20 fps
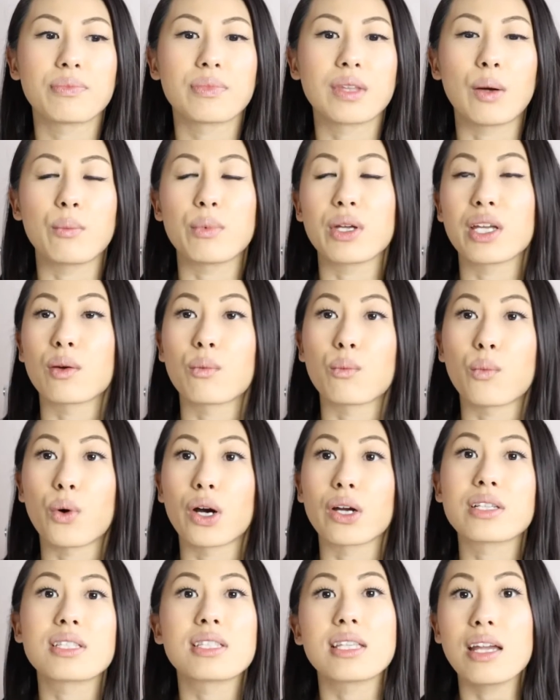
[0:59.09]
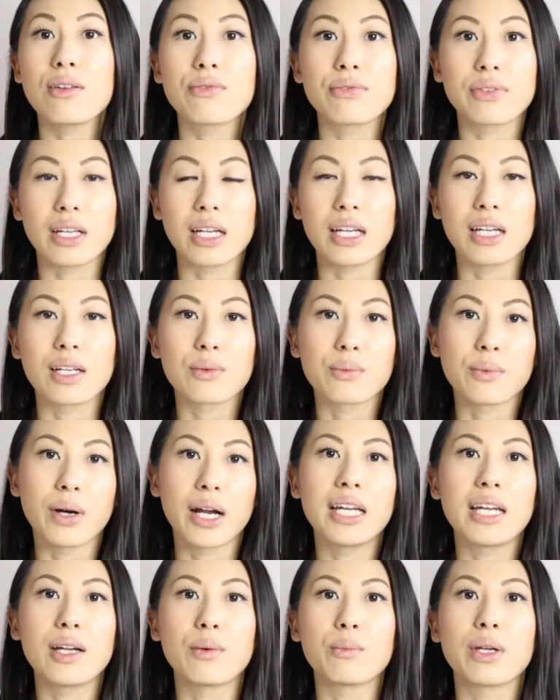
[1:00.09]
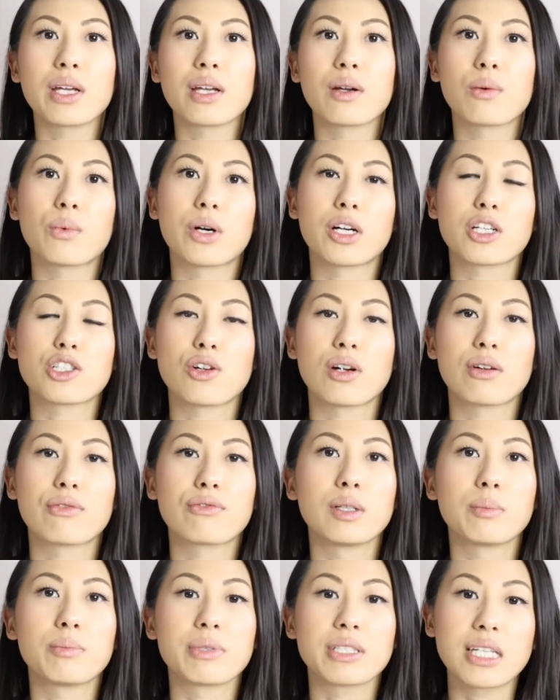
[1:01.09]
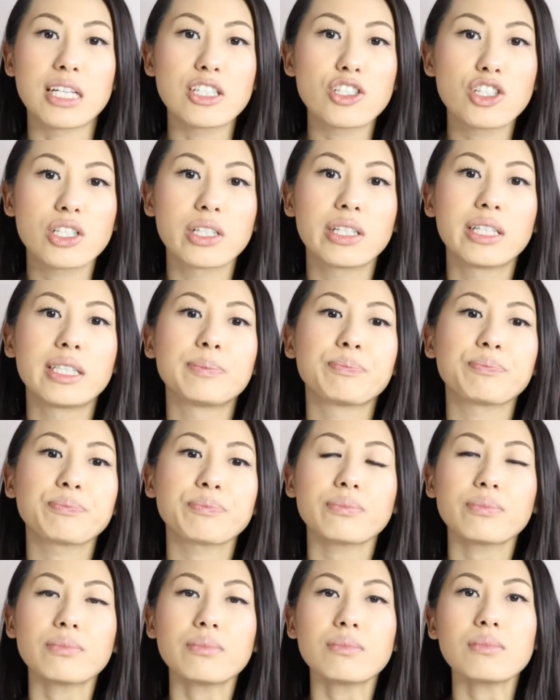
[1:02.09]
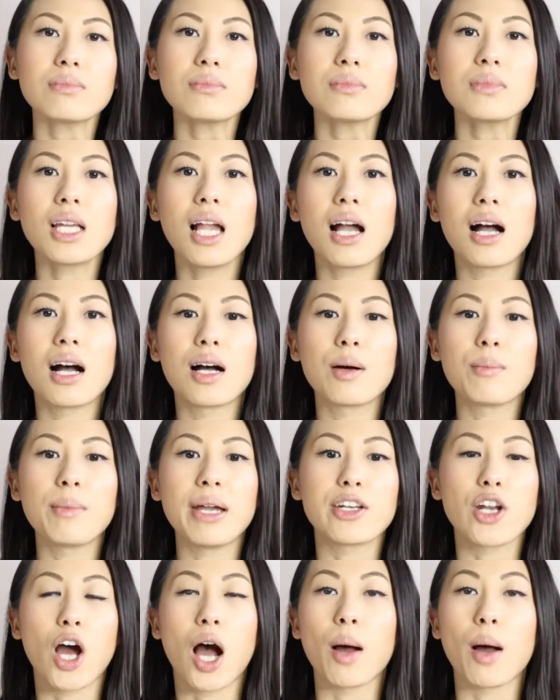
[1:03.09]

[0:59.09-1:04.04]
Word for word: that we can work safely right and we can work to our full potential um, and